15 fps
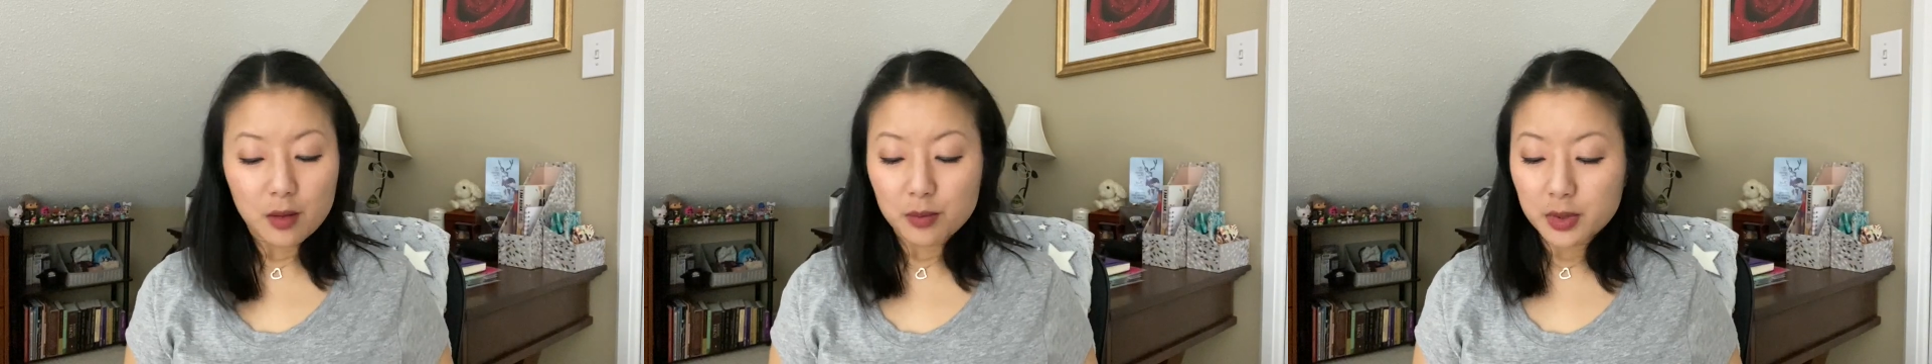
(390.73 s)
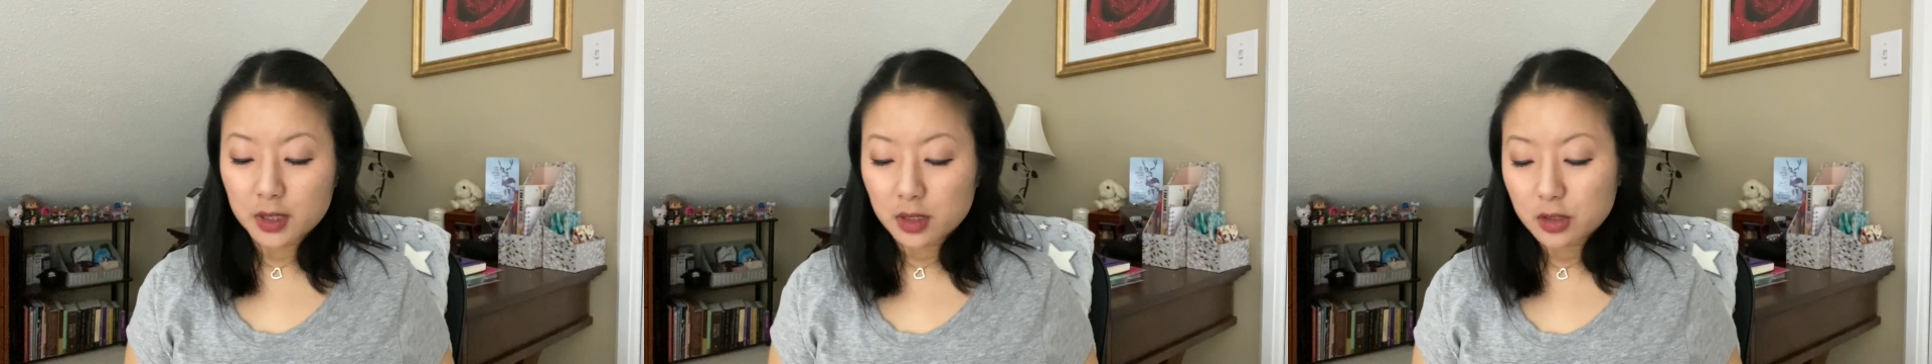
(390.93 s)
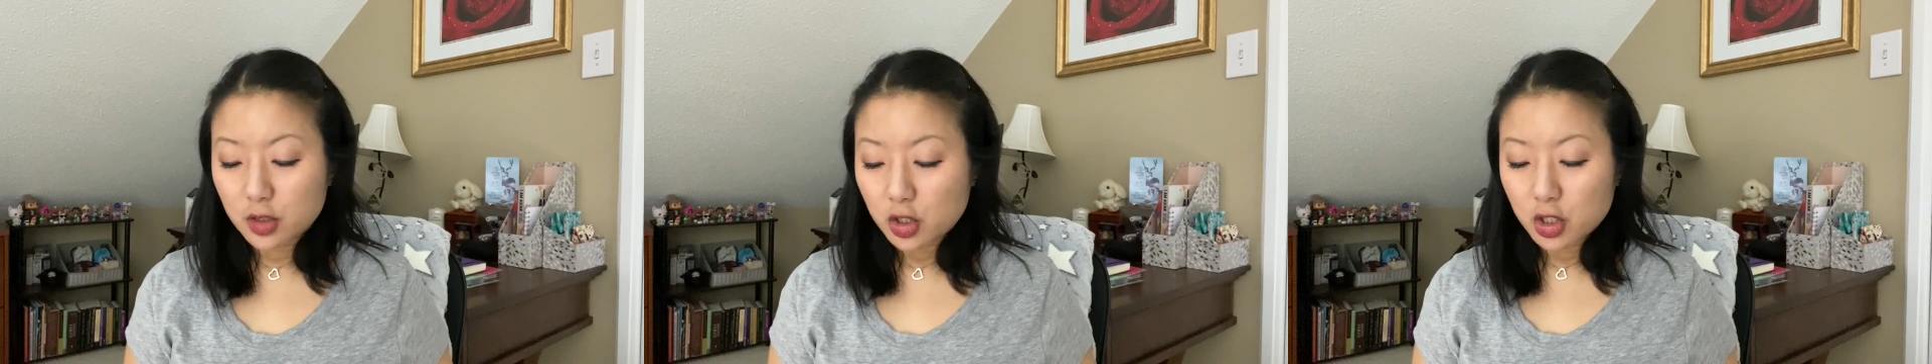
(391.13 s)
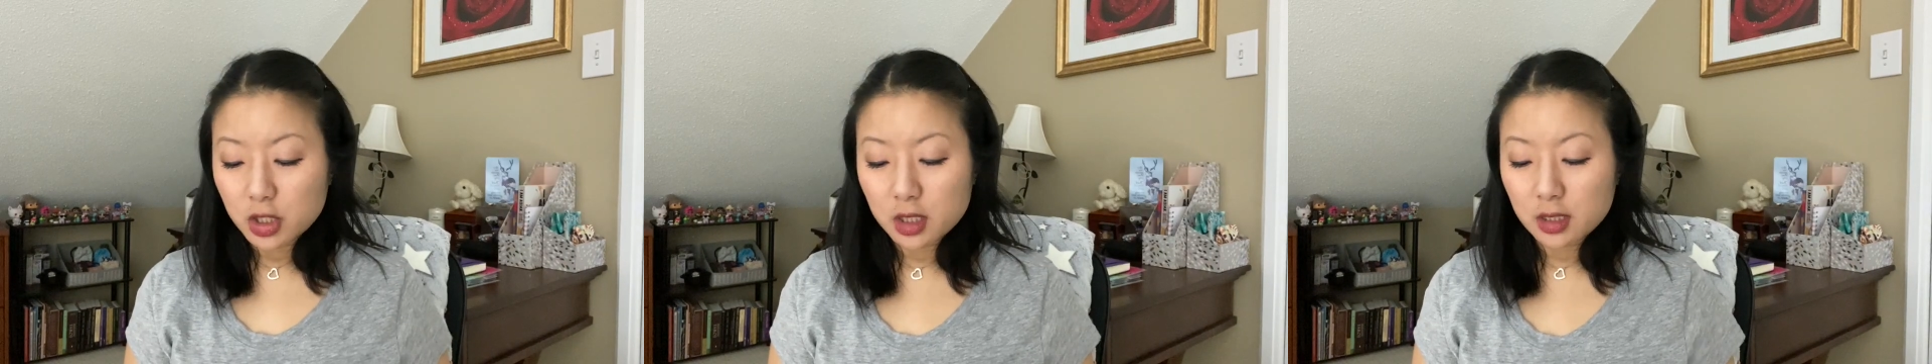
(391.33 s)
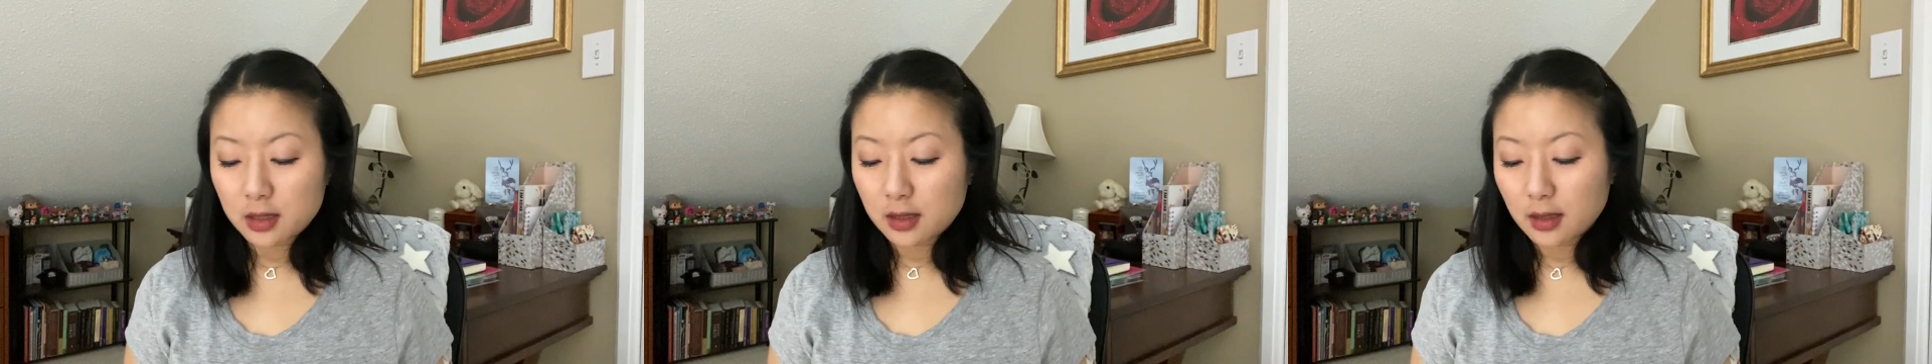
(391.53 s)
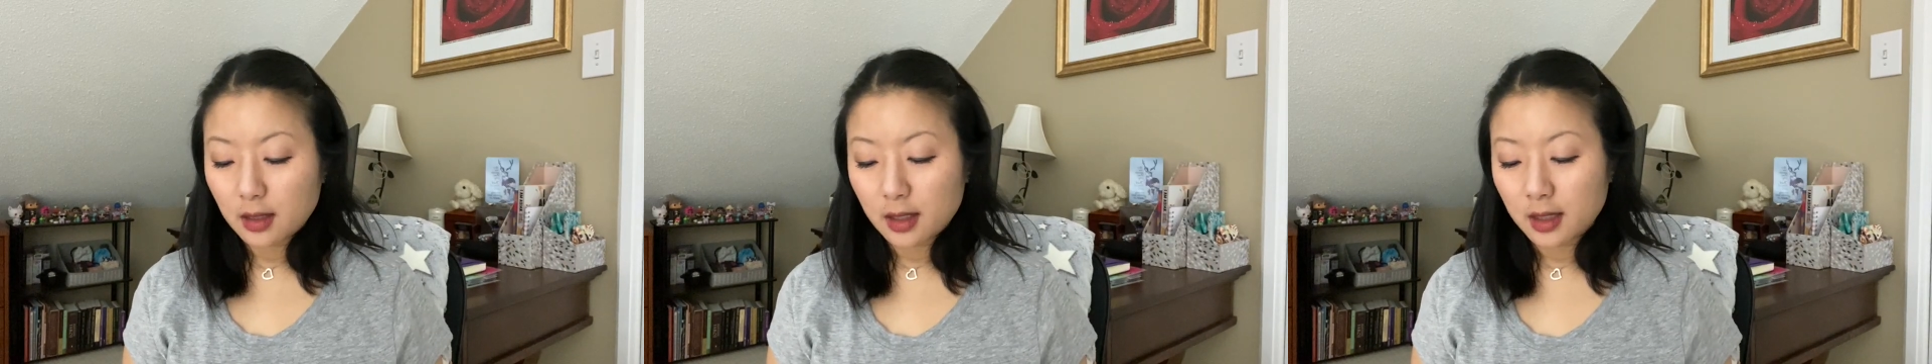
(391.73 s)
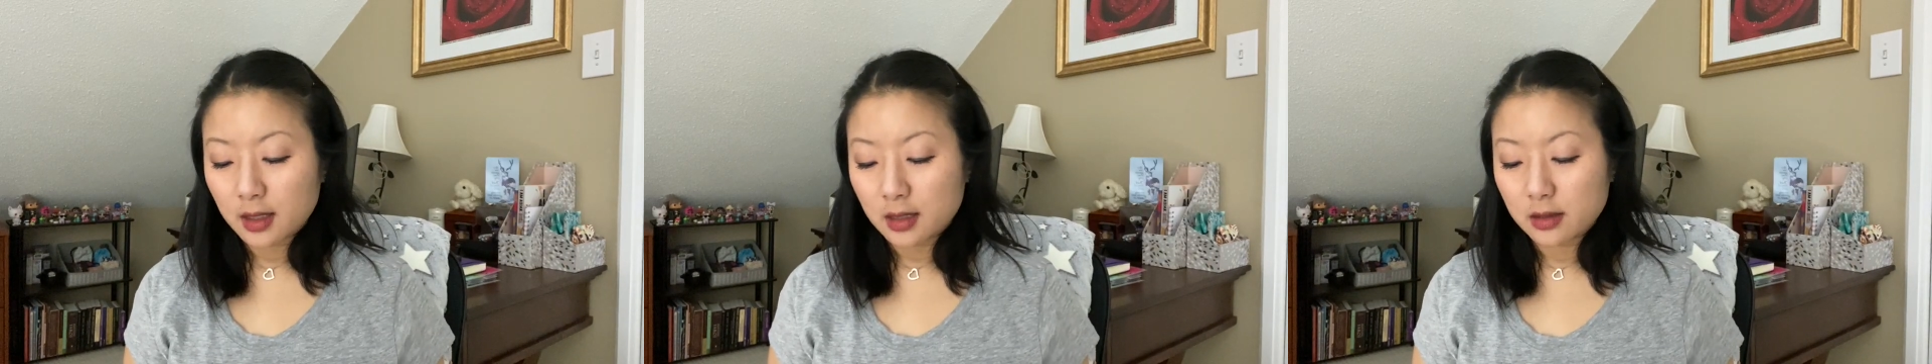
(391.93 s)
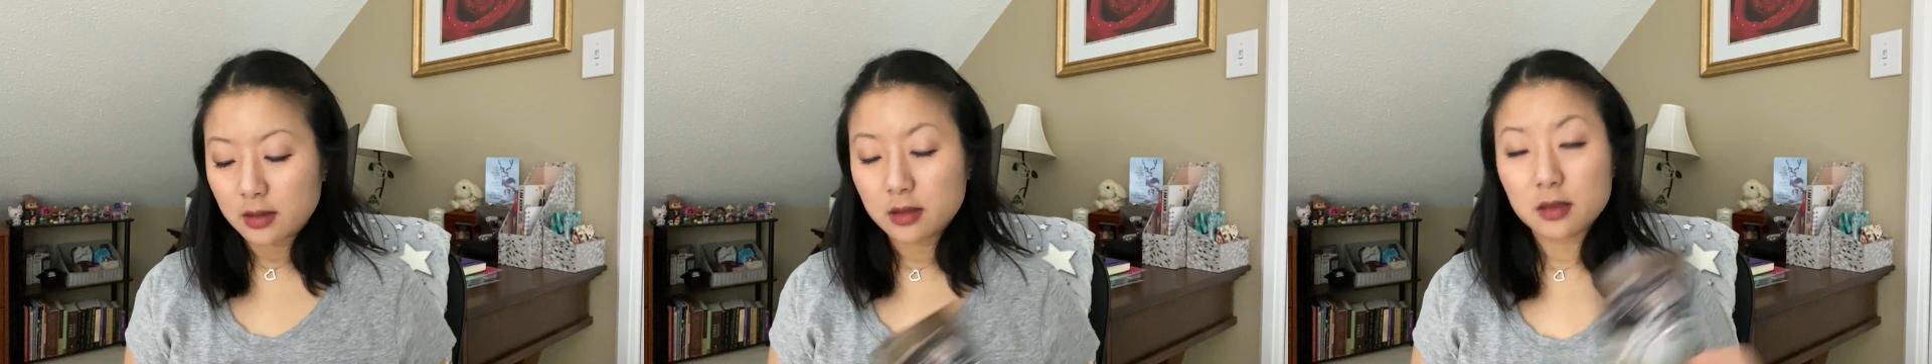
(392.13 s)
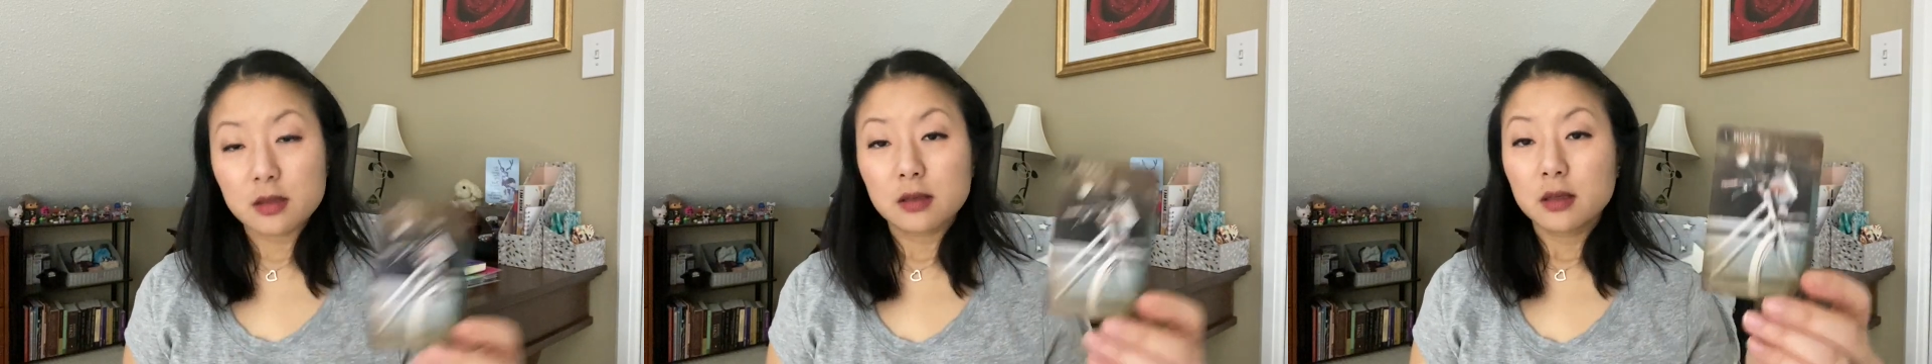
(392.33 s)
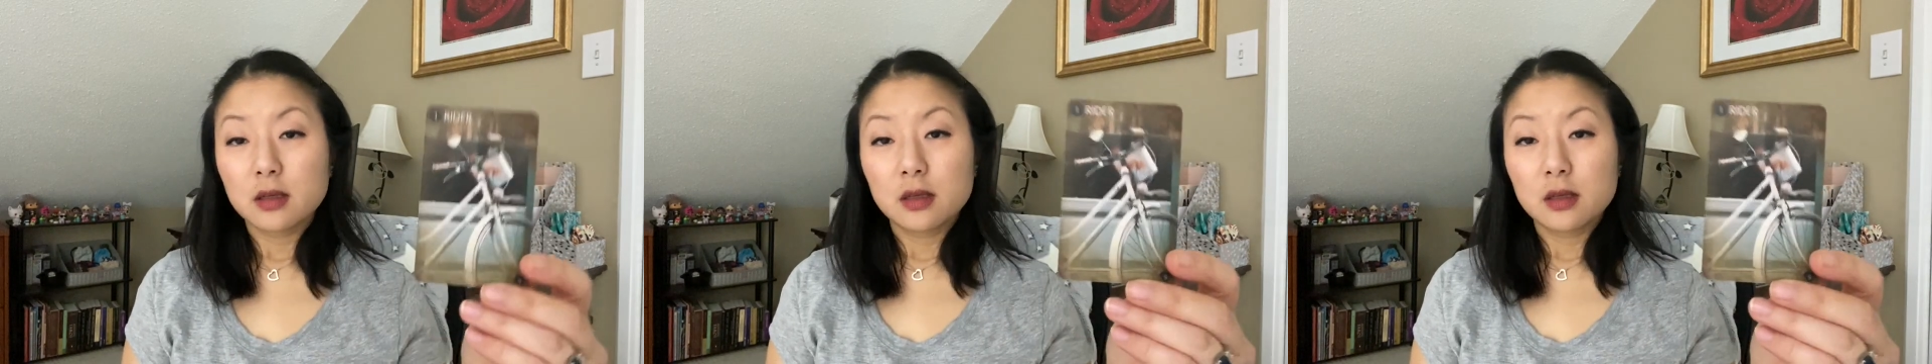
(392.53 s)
but she has